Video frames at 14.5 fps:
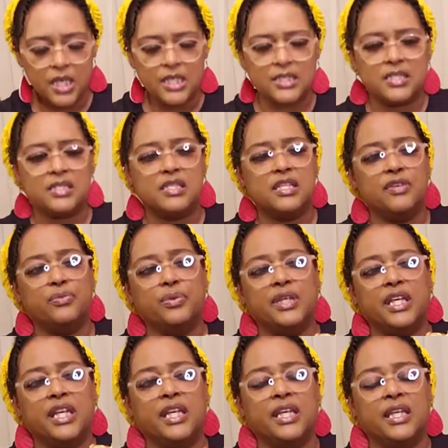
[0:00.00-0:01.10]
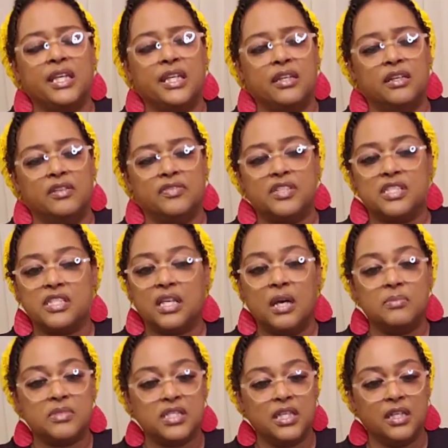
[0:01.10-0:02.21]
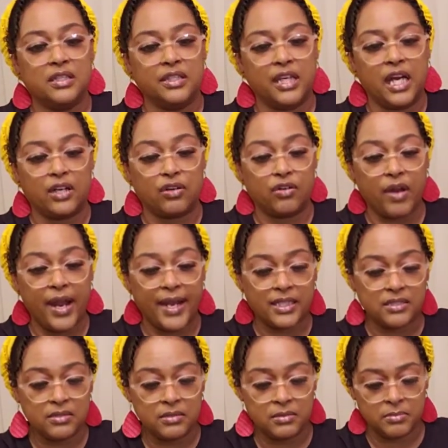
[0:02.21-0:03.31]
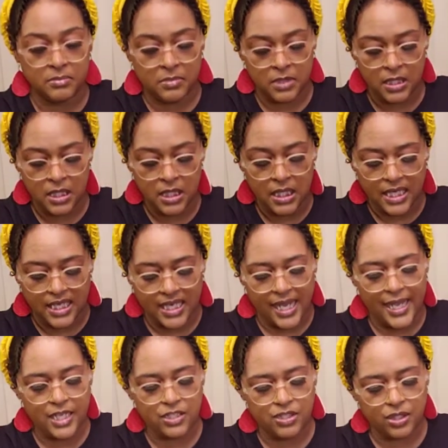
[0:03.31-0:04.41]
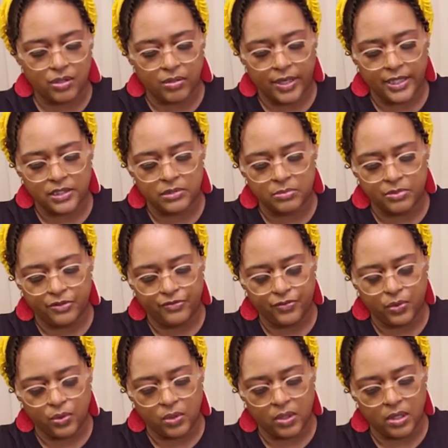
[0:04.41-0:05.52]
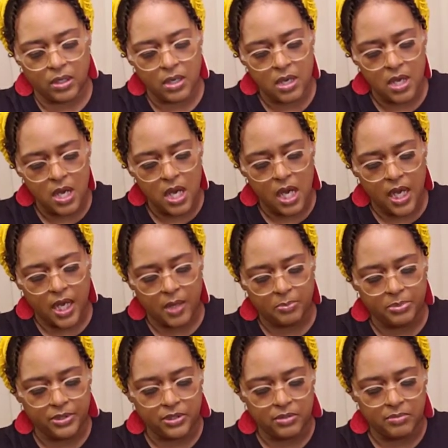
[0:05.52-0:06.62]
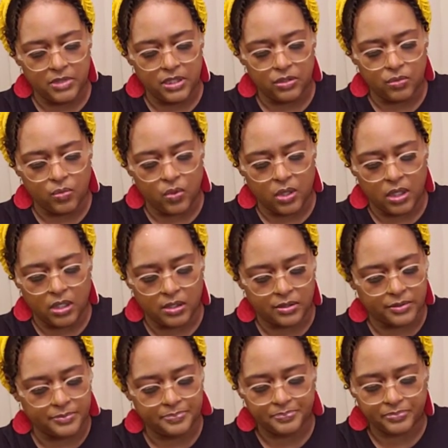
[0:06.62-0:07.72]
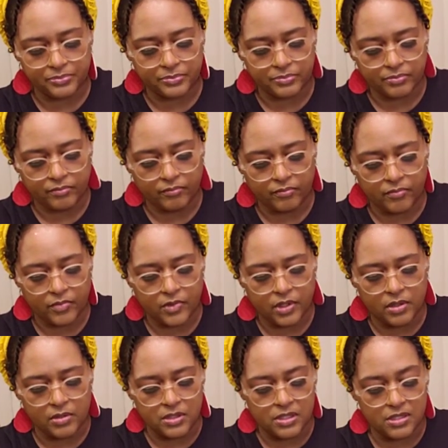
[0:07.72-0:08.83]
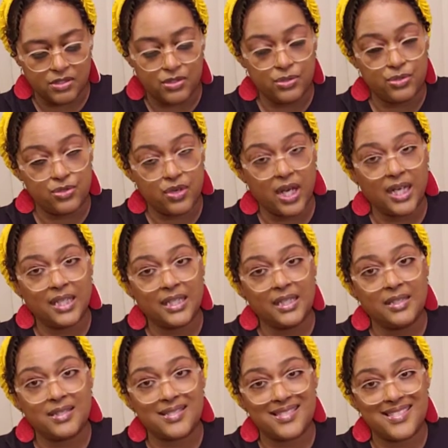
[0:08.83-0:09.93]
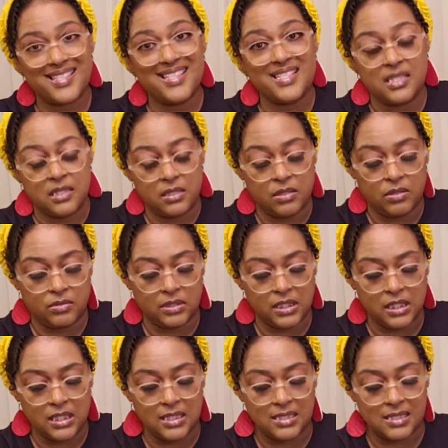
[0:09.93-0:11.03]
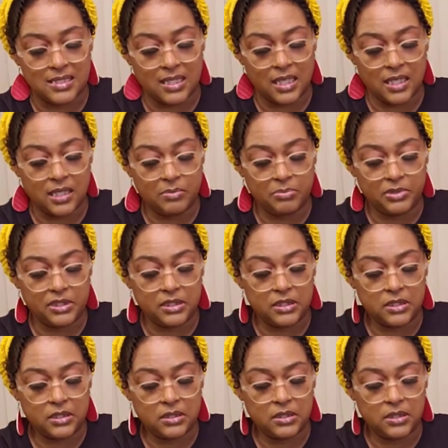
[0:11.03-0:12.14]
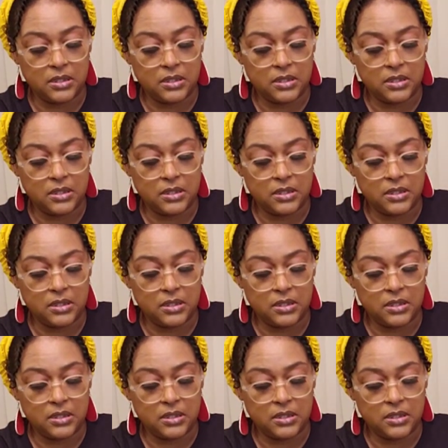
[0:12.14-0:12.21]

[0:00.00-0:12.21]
To see if we can't get it off, because I'm telling you, I cracked them, and I actually cracked them before I put them in the water to try to get the seasoning on the inside, but